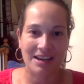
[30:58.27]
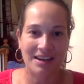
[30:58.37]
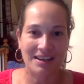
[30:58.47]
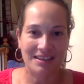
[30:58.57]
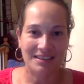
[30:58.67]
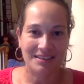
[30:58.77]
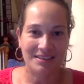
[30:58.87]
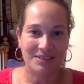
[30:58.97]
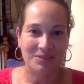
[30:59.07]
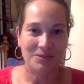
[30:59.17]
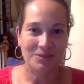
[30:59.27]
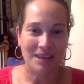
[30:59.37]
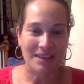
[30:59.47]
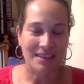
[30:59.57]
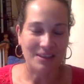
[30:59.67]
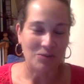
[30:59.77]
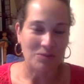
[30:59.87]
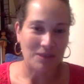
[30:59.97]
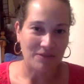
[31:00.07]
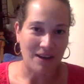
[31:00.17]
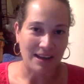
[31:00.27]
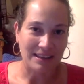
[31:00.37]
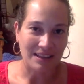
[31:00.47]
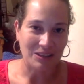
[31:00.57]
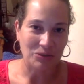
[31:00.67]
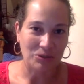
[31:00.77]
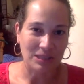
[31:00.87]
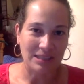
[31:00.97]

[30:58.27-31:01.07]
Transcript: I think you may find that you'll need